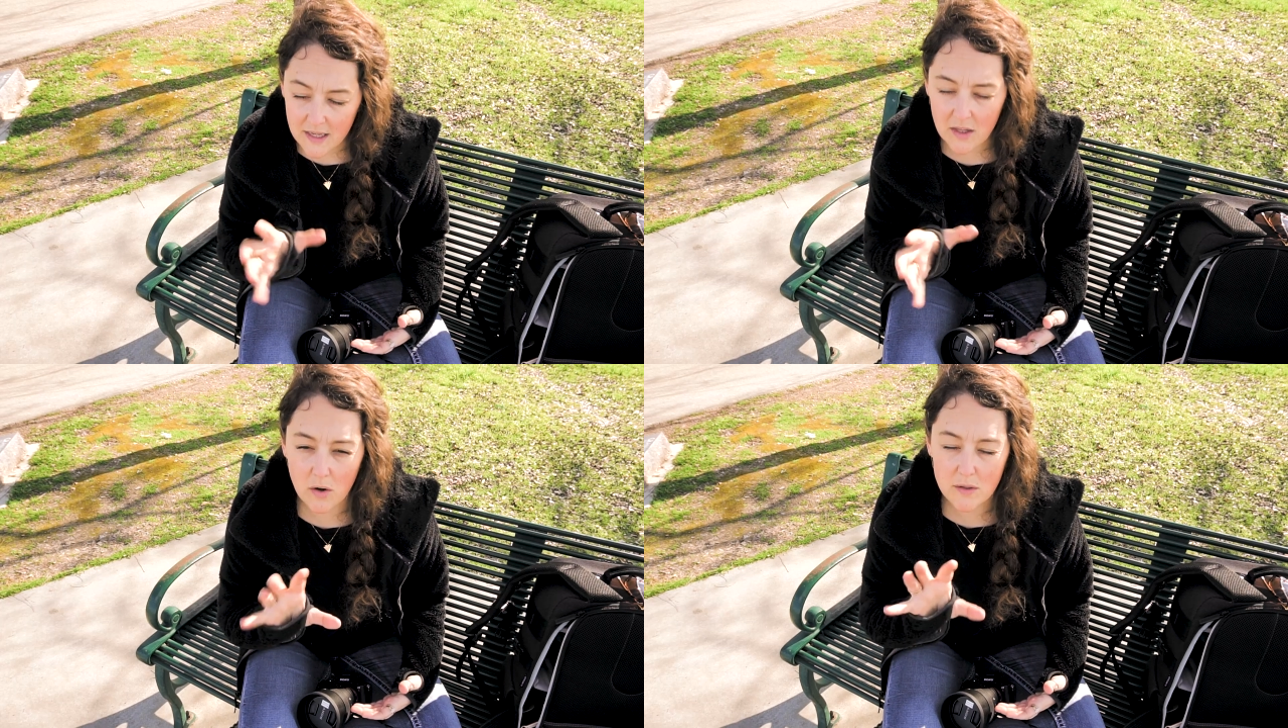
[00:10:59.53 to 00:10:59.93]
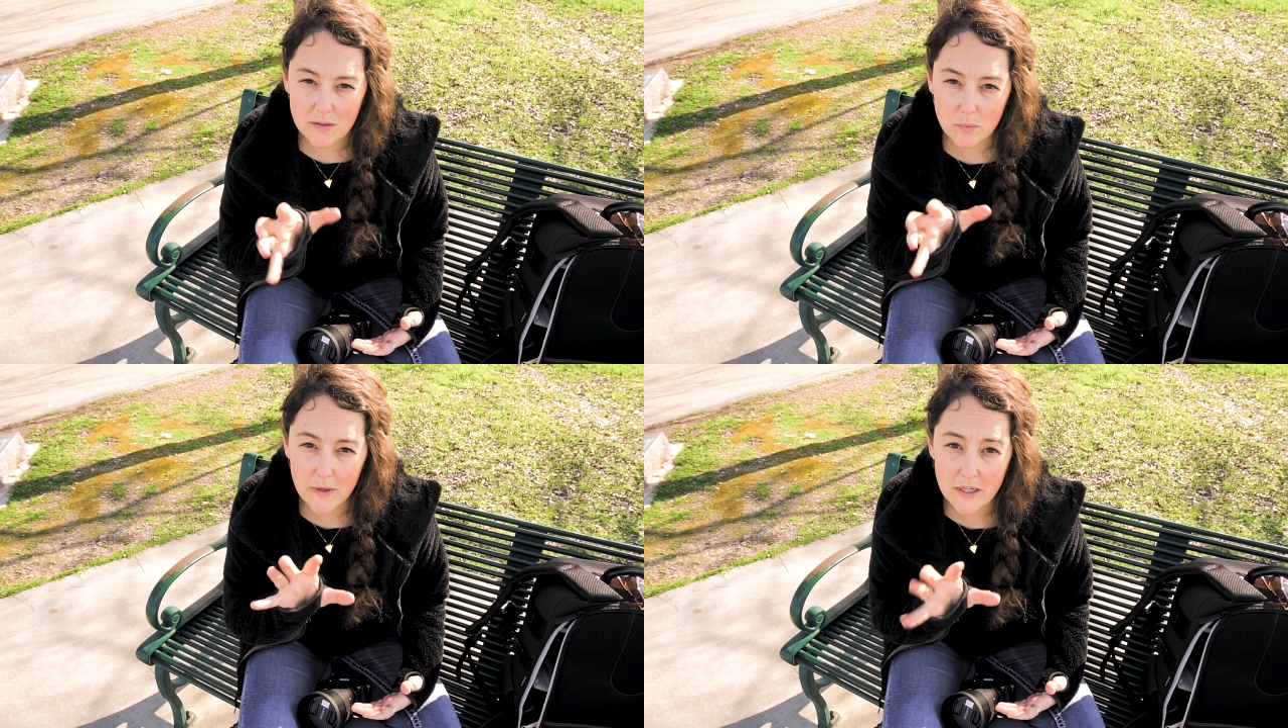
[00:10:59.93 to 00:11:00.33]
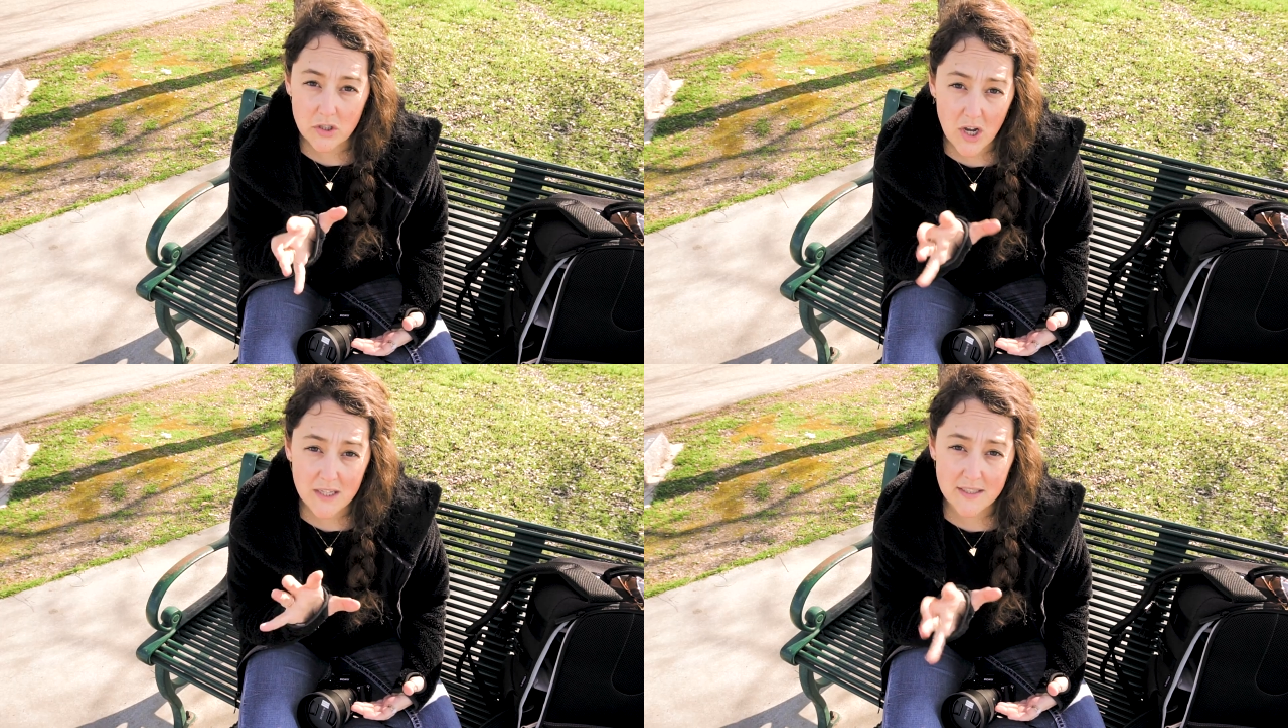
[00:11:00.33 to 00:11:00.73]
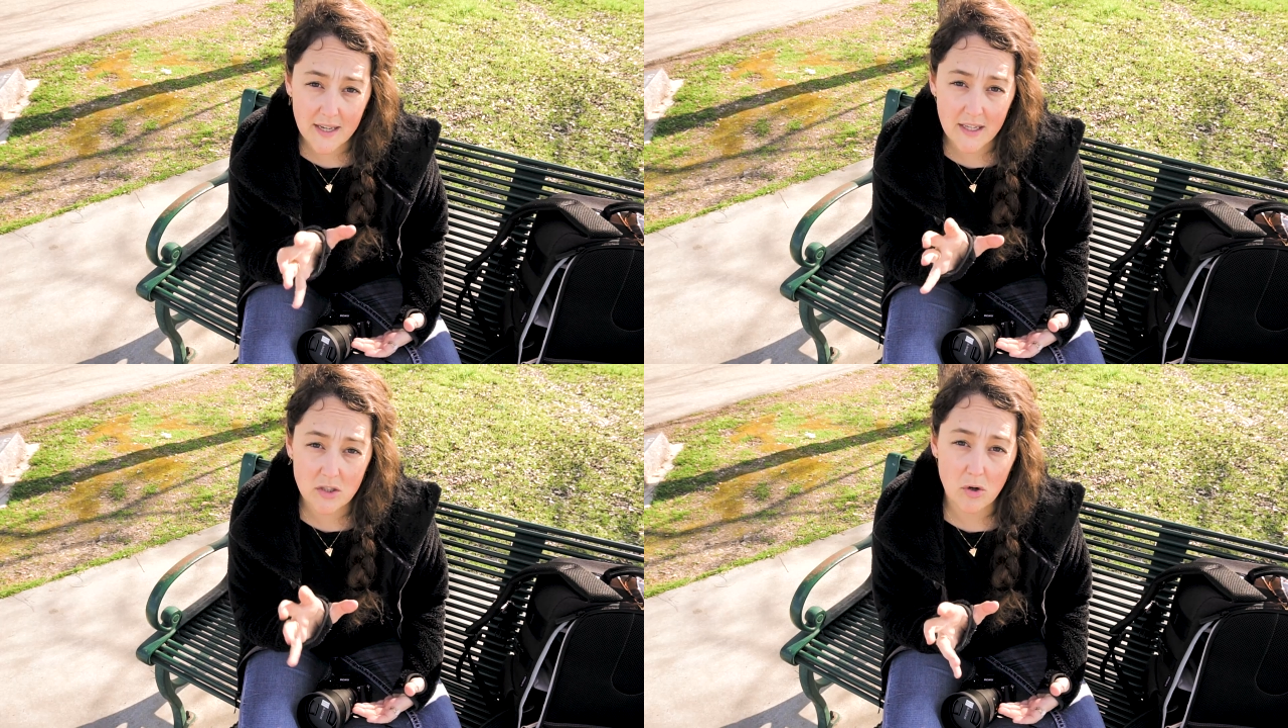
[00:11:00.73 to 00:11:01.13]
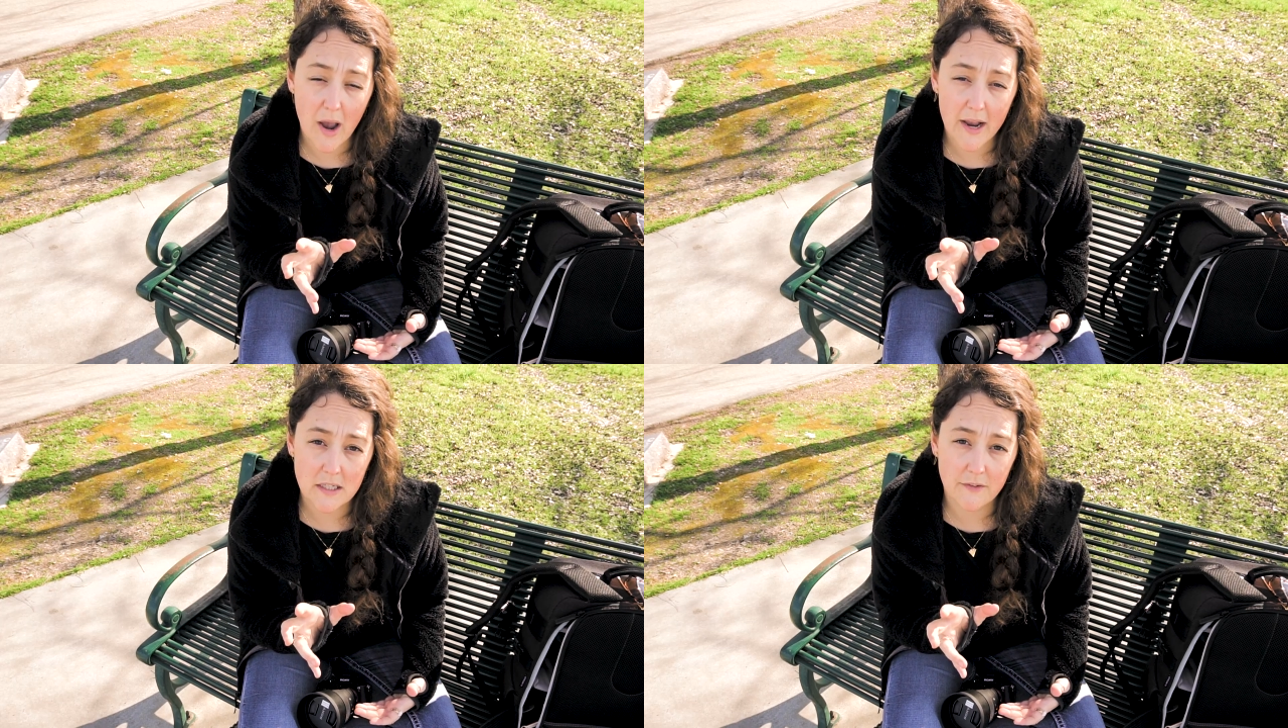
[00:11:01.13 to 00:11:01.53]
you know, it's readjusting and
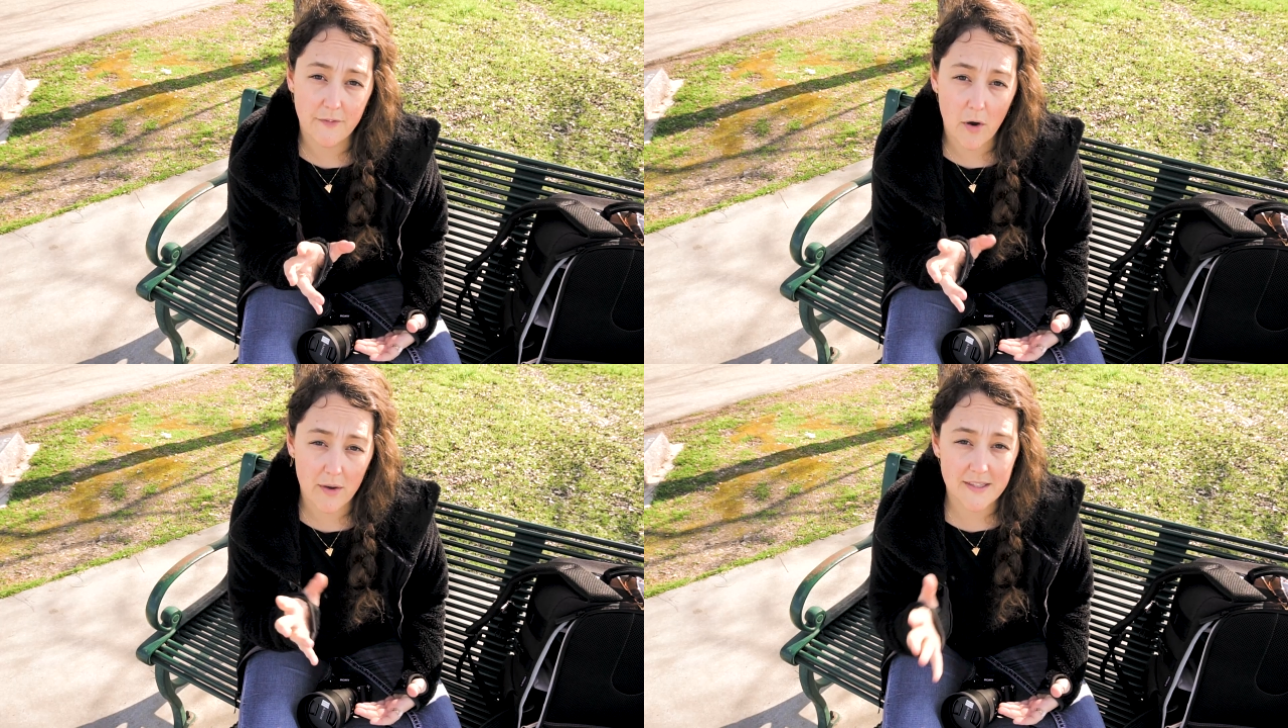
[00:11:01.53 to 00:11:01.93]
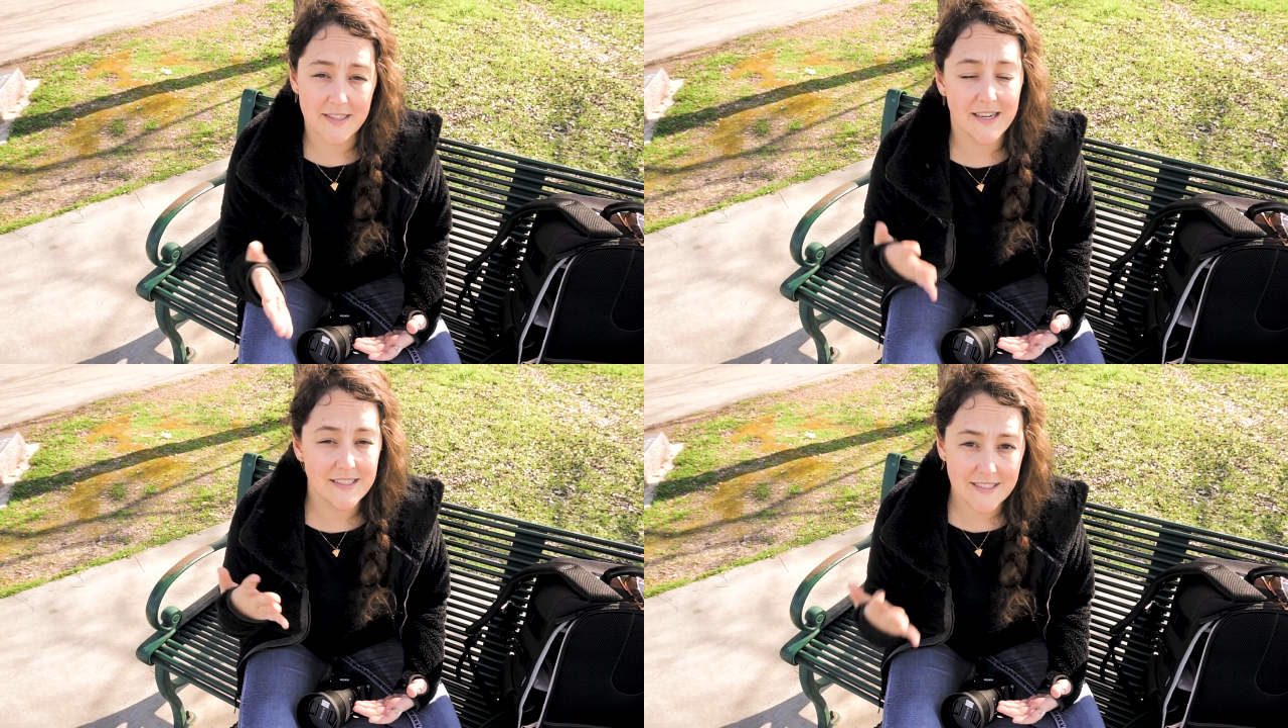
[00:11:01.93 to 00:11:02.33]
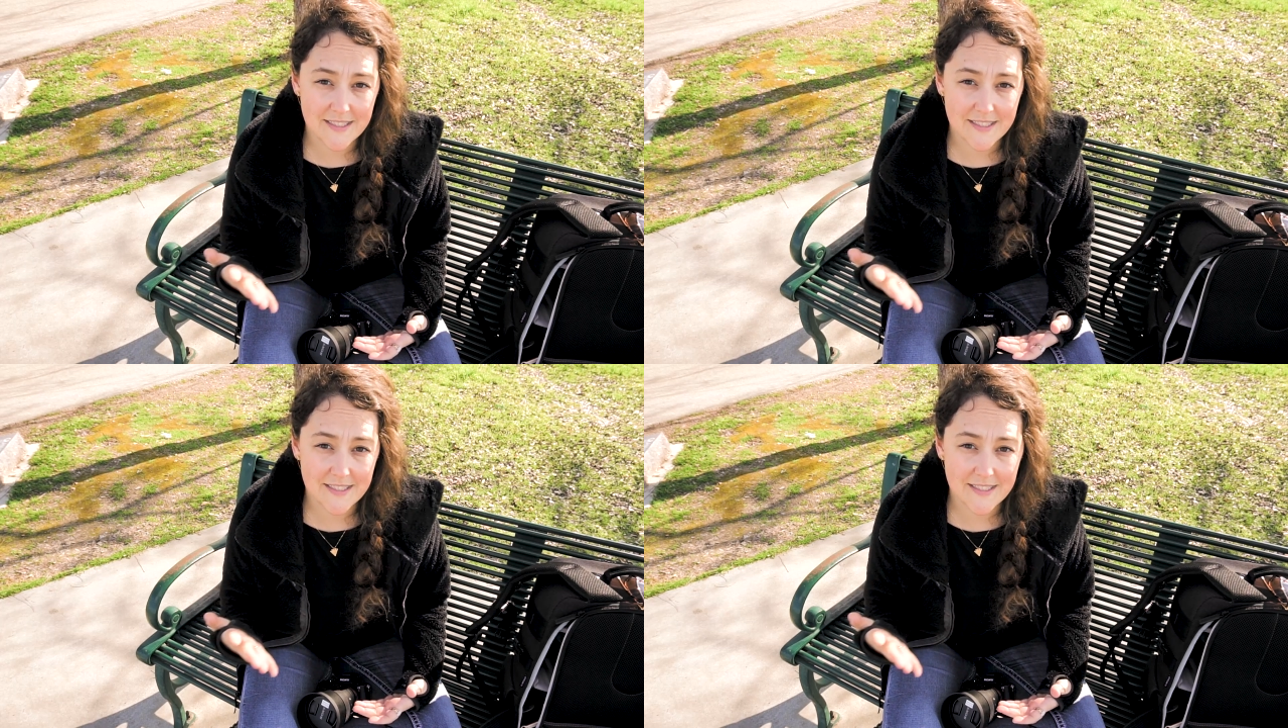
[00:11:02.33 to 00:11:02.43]
trying to focus and it's